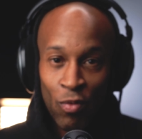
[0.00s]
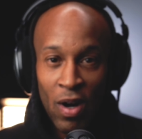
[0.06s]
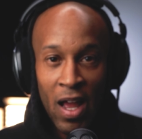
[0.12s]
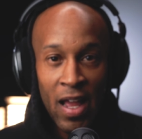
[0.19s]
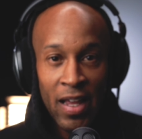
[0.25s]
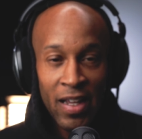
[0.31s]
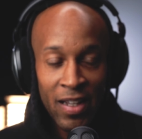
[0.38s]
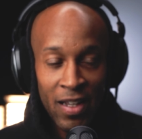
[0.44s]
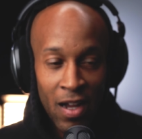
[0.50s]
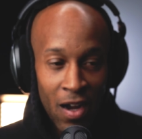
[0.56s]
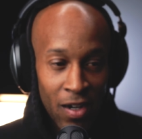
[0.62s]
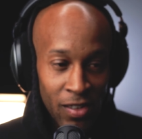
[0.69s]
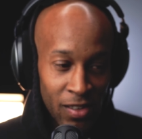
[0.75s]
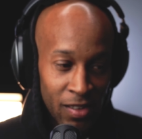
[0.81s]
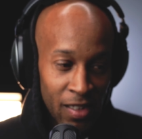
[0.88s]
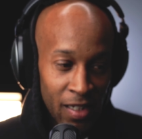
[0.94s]
Ryan
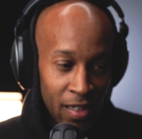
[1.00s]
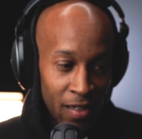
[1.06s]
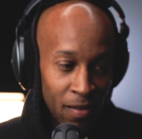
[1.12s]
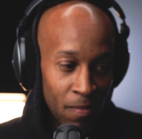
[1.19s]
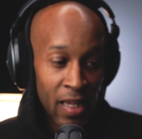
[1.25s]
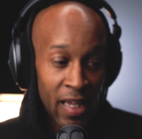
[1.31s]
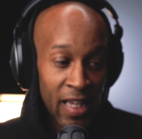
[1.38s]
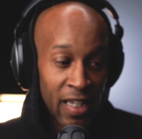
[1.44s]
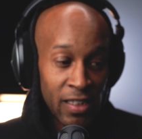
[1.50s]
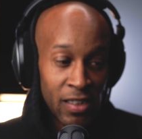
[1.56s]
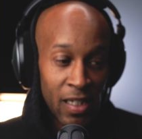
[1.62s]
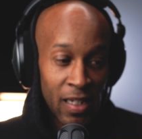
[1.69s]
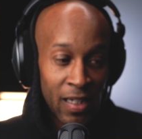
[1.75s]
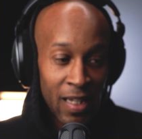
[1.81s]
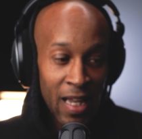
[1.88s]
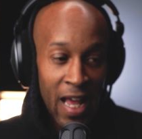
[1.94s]
Garcia
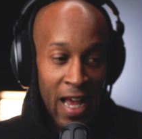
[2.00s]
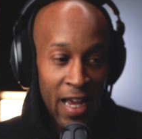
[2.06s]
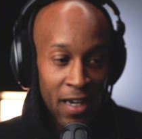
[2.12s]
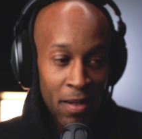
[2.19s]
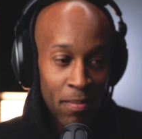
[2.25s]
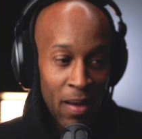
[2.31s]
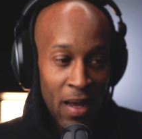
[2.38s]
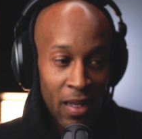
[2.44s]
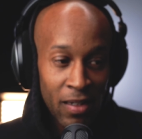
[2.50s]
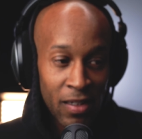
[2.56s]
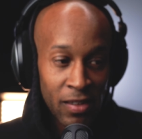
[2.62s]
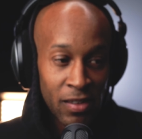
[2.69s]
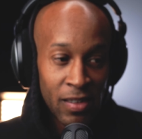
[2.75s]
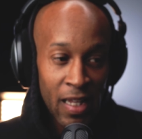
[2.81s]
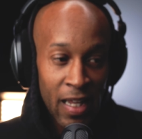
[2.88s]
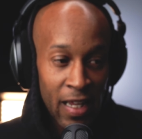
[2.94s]
isn't lying about
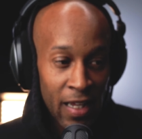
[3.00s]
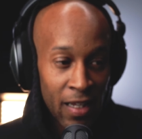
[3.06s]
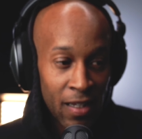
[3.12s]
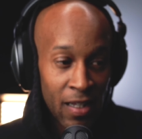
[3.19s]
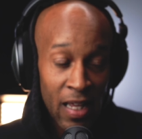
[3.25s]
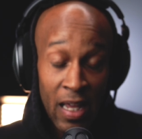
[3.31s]
this thing.